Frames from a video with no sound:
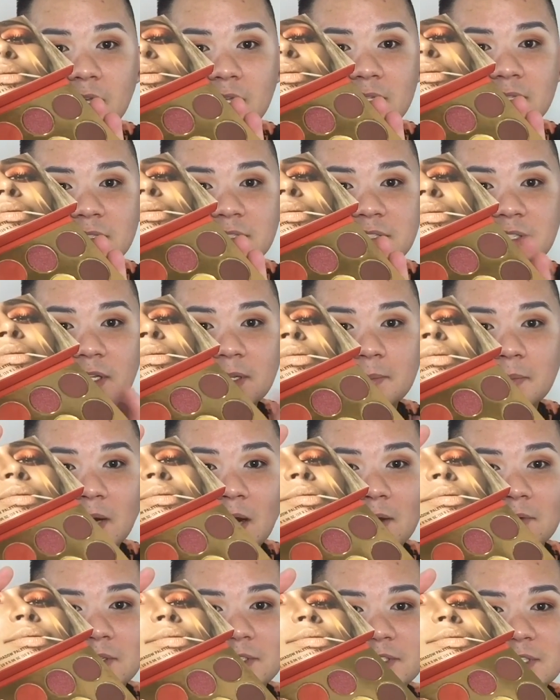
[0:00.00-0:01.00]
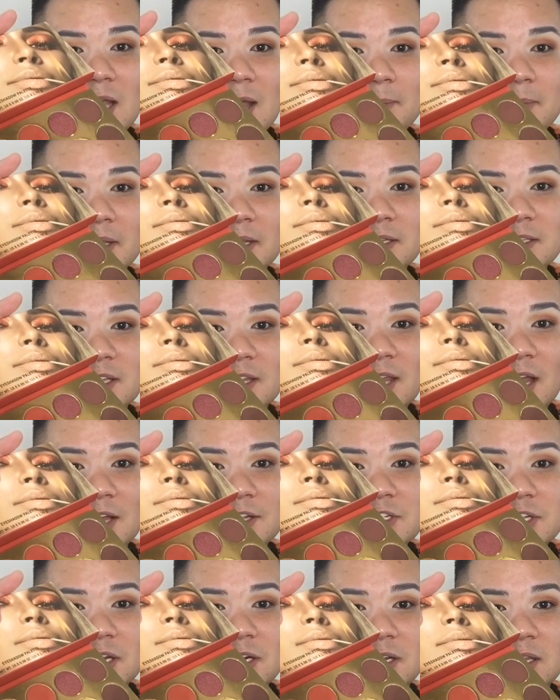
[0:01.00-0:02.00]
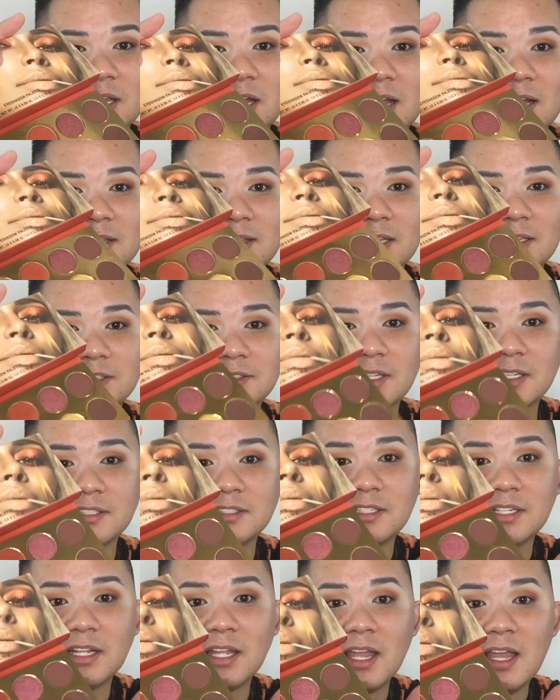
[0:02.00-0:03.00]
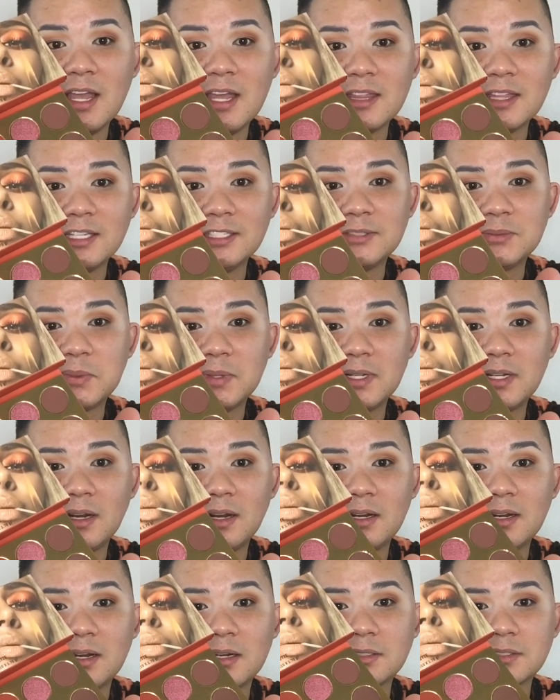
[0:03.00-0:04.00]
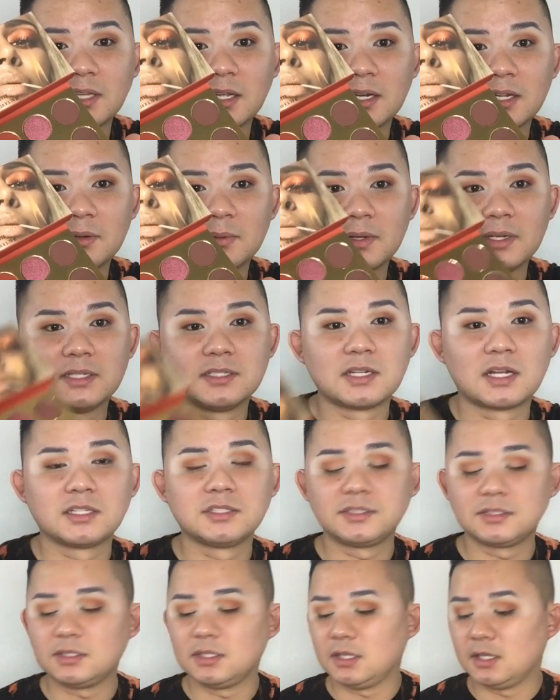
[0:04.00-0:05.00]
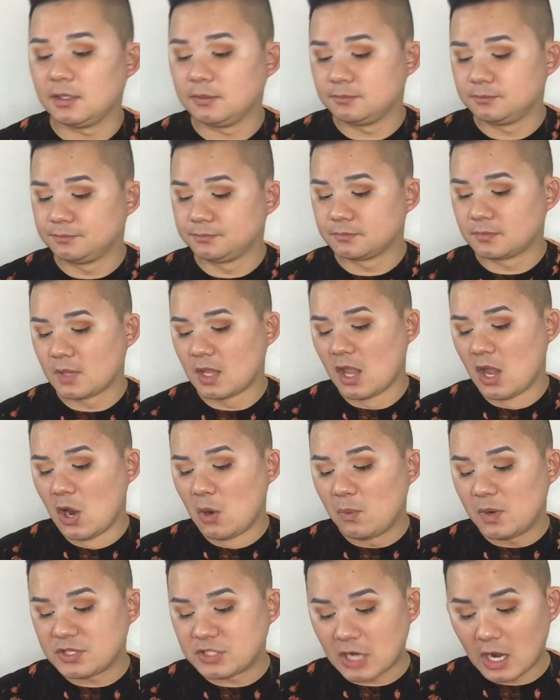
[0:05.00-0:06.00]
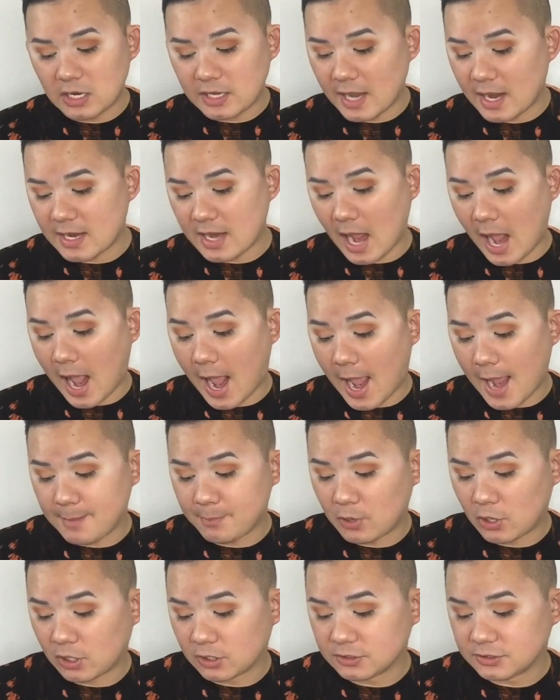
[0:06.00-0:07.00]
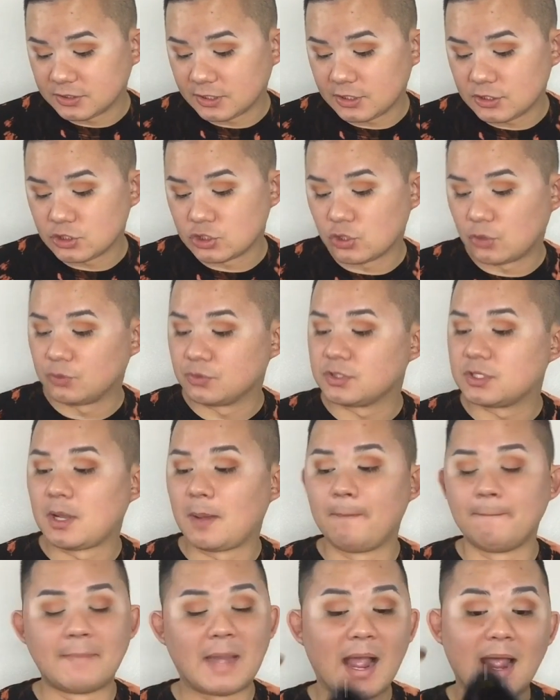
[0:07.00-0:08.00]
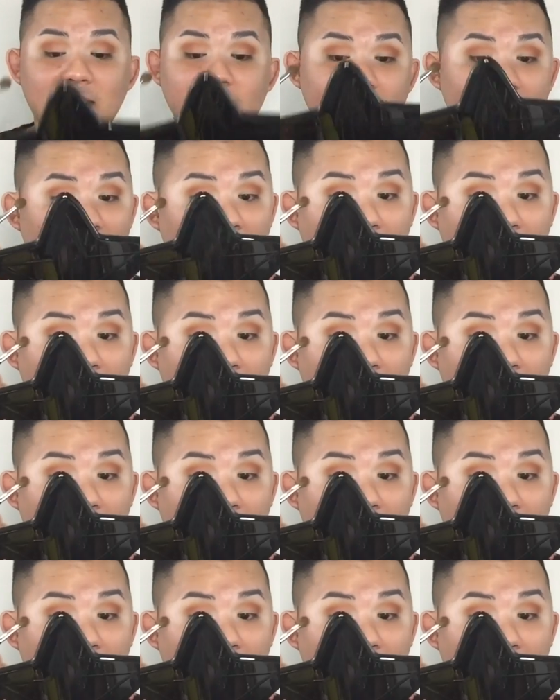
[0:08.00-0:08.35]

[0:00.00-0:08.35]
can see, but I was tapping into that shade a lot. That's dusty. This one is getting really dusty, which again, I personally don't mind